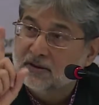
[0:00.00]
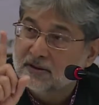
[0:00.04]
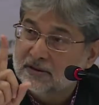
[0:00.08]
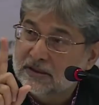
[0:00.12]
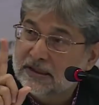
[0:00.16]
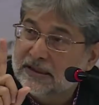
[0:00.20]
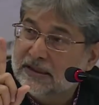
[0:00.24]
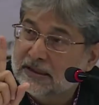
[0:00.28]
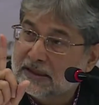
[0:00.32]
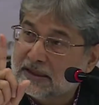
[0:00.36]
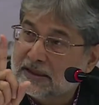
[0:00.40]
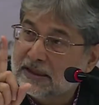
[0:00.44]

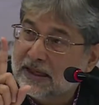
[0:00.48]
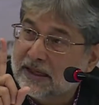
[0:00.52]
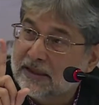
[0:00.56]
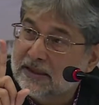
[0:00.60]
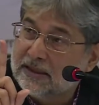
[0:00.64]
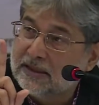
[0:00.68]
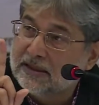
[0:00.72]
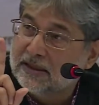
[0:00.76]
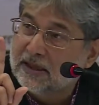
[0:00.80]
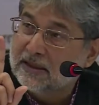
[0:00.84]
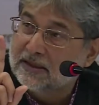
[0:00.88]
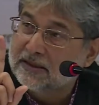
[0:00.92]
the year
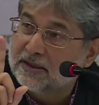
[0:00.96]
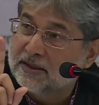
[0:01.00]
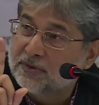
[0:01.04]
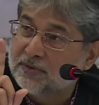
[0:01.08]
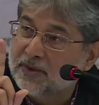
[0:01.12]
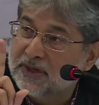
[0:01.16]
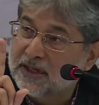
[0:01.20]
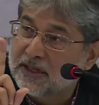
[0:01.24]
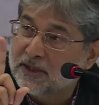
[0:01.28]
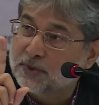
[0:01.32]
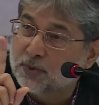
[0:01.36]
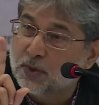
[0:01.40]
1900,
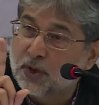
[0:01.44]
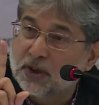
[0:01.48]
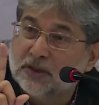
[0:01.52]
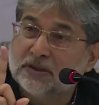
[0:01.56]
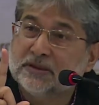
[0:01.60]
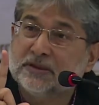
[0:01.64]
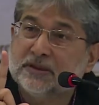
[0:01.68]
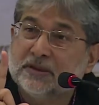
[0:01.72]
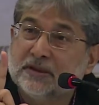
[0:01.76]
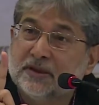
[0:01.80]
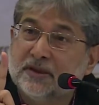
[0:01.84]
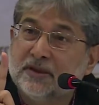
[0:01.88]
when it
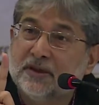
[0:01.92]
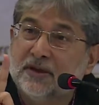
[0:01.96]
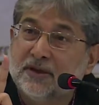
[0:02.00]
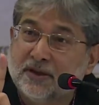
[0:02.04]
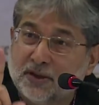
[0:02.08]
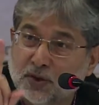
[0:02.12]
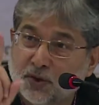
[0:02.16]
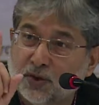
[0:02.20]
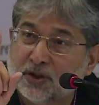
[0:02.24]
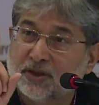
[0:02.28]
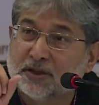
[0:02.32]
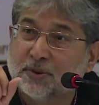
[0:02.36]
was,
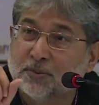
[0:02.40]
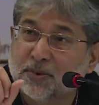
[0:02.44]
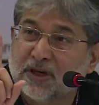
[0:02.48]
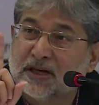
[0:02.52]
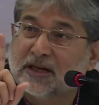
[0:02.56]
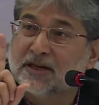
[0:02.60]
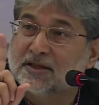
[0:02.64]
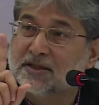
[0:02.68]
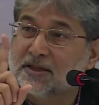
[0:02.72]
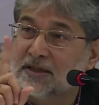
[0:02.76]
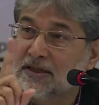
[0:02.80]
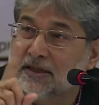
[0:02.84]
during the
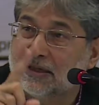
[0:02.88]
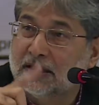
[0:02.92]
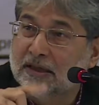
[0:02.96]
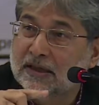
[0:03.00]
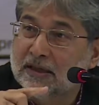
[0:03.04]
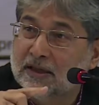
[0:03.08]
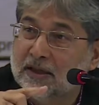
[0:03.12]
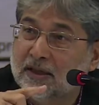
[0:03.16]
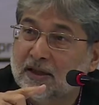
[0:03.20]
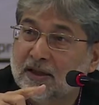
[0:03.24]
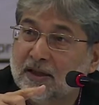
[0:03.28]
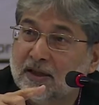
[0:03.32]
British
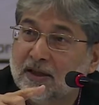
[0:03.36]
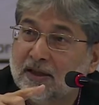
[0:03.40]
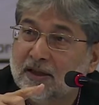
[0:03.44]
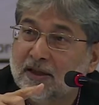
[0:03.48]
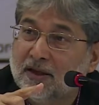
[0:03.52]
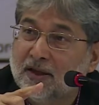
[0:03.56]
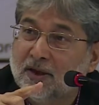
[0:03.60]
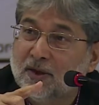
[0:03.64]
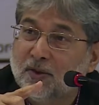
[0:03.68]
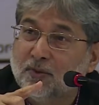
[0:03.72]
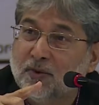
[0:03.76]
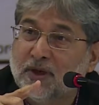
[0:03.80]
India,
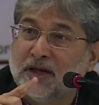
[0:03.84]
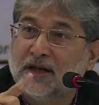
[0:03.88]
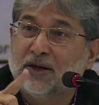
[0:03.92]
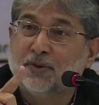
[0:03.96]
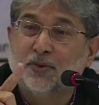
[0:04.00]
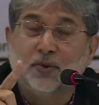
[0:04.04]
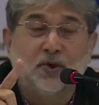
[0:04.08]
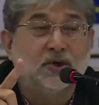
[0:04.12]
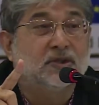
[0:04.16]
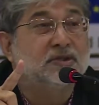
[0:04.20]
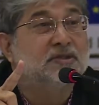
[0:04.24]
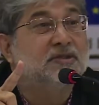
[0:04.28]
when
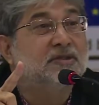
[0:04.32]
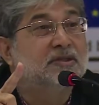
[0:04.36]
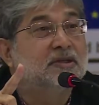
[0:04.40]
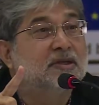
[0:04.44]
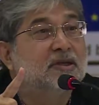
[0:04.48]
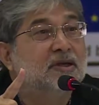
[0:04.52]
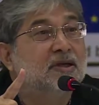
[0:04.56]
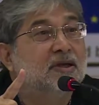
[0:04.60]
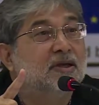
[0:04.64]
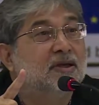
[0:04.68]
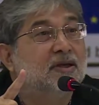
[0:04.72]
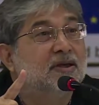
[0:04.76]
it was
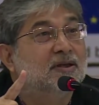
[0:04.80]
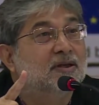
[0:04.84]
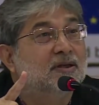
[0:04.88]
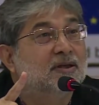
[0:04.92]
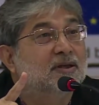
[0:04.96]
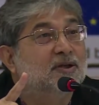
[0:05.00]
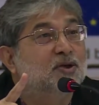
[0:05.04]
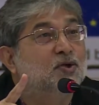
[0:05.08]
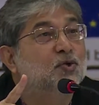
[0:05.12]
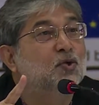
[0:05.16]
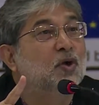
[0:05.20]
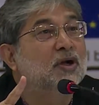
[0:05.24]

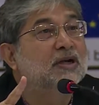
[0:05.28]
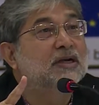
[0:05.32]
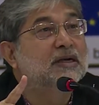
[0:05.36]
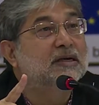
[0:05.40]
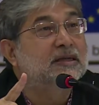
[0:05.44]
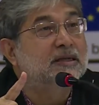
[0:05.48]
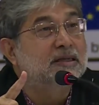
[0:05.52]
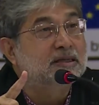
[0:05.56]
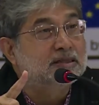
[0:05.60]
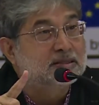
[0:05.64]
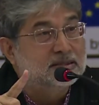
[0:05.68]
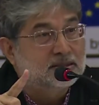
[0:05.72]

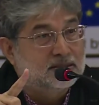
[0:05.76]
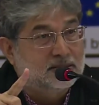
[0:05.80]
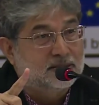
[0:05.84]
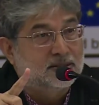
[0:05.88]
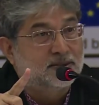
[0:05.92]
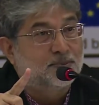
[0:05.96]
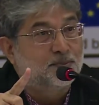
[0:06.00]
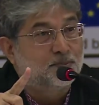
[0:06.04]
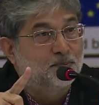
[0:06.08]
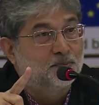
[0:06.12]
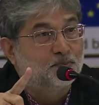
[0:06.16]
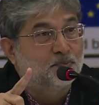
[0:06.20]
200 kg,
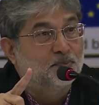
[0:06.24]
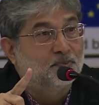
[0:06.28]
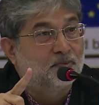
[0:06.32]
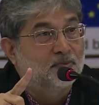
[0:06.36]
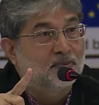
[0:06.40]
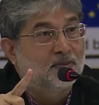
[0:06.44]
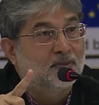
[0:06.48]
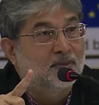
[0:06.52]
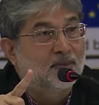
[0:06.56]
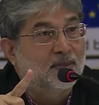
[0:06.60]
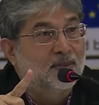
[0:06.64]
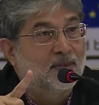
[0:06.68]

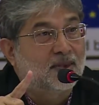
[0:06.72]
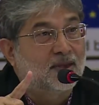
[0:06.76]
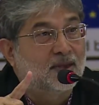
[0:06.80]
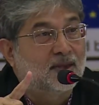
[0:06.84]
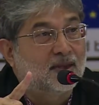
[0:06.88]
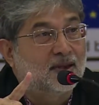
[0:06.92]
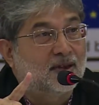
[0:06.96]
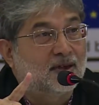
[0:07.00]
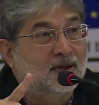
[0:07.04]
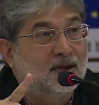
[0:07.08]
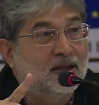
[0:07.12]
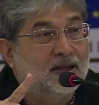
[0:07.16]

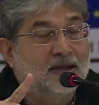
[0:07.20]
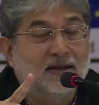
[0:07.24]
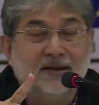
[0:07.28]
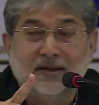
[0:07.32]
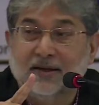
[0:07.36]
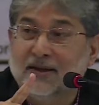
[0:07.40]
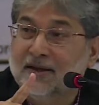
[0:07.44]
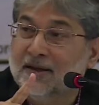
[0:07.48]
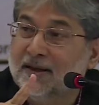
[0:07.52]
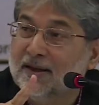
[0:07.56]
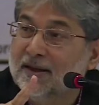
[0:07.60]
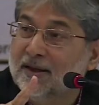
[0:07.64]

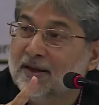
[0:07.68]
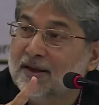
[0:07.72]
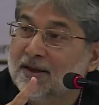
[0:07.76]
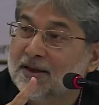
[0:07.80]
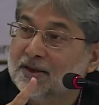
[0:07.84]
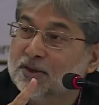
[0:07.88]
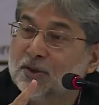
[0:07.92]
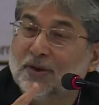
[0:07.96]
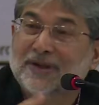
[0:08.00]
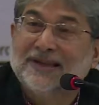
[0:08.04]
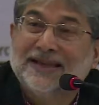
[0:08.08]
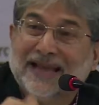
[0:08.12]
right?
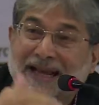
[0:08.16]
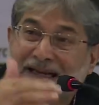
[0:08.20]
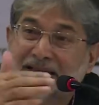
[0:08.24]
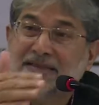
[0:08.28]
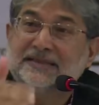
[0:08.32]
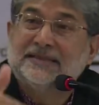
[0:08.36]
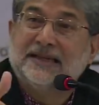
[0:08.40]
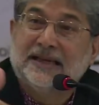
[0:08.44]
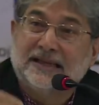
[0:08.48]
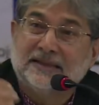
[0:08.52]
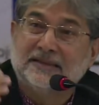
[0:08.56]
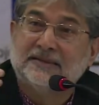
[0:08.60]
So in that
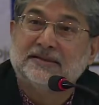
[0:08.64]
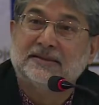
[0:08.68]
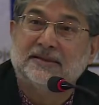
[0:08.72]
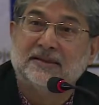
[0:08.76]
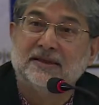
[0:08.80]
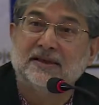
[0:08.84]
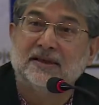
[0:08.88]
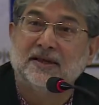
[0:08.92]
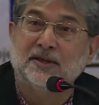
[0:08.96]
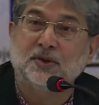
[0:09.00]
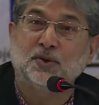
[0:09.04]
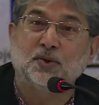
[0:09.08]

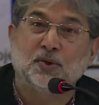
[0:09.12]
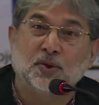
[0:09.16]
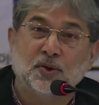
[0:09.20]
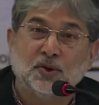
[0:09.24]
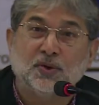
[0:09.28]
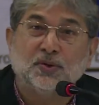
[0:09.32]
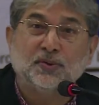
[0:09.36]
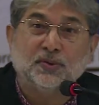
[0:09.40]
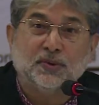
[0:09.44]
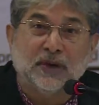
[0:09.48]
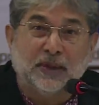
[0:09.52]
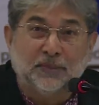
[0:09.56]
sense,
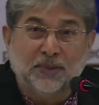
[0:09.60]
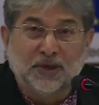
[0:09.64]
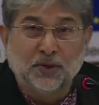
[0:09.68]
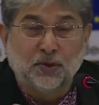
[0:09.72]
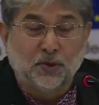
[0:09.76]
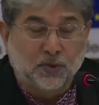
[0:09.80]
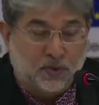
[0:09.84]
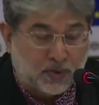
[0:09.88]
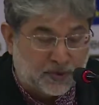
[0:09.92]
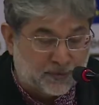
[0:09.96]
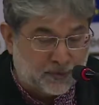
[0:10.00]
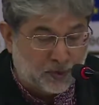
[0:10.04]

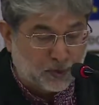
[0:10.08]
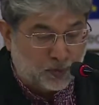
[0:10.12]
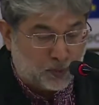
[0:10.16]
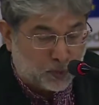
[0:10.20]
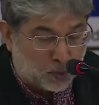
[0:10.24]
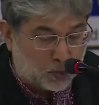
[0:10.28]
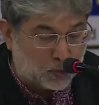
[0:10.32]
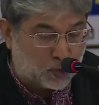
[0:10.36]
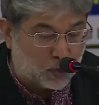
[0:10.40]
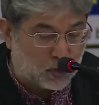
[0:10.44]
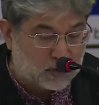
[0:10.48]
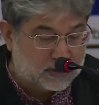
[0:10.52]
if you
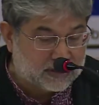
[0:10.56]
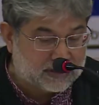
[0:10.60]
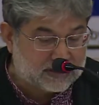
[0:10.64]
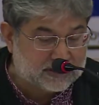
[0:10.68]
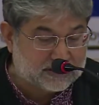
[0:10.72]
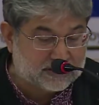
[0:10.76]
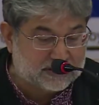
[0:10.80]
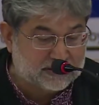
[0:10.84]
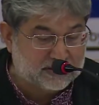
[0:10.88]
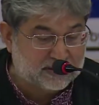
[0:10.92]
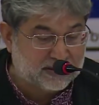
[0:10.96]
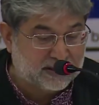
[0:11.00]
put all
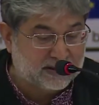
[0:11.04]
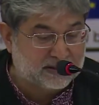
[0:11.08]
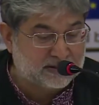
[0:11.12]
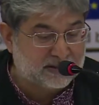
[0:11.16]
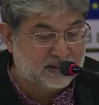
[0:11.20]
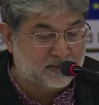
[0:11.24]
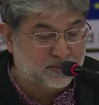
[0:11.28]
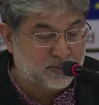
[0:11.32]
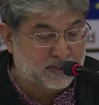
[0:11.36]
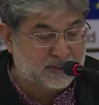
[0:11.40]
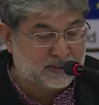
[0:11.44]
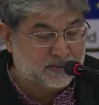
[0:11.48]
these things
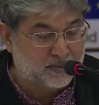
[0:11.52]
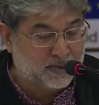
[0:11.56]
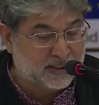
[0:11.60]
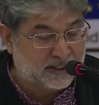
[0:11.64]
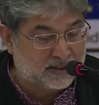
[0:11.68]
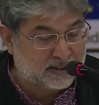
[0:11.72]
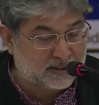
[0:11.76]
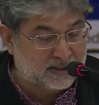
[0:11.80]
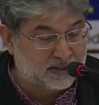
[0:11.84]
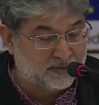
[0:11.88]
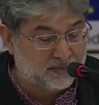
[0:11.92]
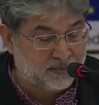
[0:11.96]
in
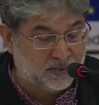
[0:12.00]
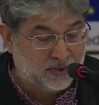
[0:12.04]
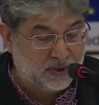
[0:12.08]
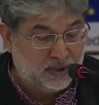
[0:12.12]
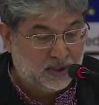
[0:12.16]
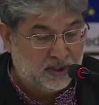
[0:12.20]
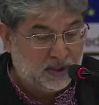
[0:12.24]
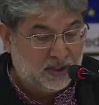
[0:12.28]
perspective,